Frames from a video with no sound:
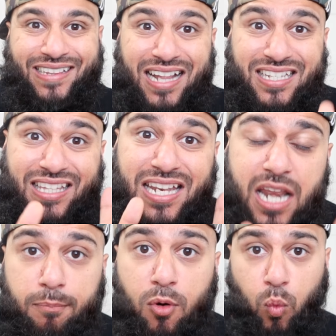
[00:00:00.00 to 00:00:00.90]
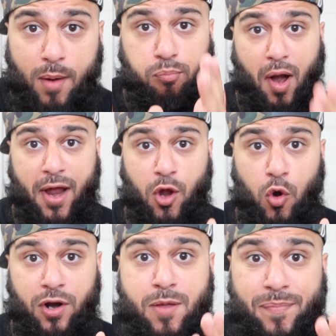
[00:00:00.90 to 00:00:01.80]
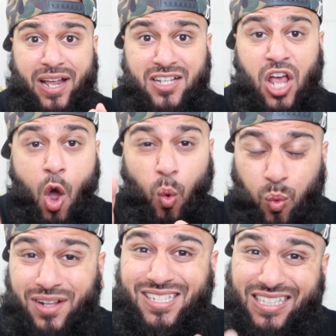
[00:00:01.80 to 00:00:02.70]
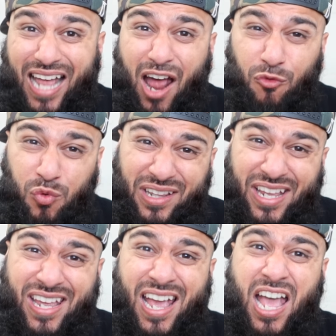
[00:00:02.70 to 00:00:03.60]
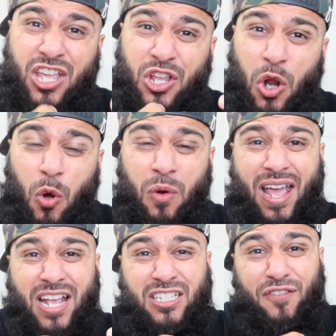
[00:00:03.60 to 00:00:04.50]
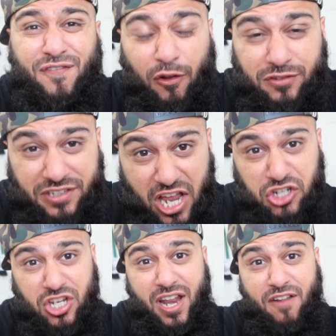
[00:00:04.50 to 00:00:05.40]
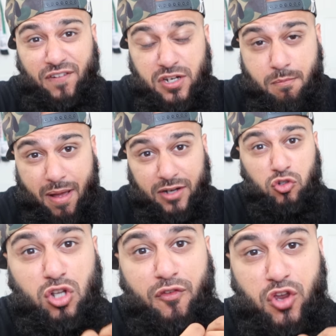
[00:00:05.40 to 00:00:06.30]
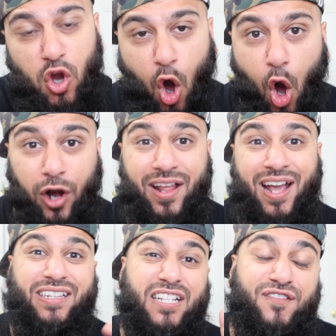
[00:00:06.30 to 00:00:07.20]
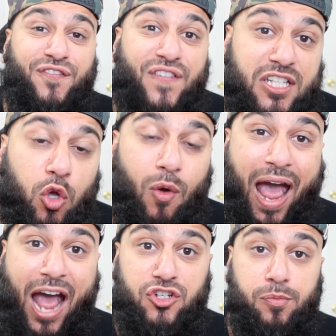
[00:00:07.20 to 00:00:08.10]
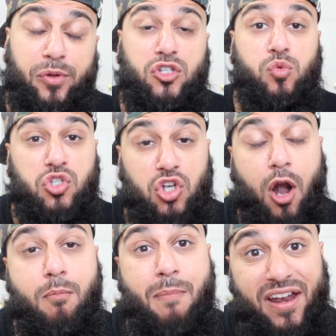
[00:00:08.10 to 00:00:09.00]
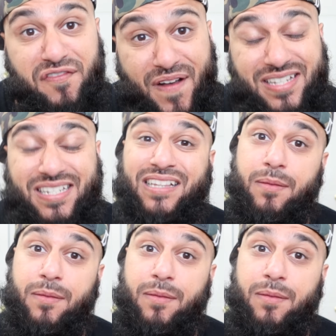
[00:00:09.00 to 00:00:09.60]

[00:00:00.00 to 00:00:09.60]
That's the number one priority because once that really, you know, is the foundation and fundamentals of your heart, these physical attributes will start manifesting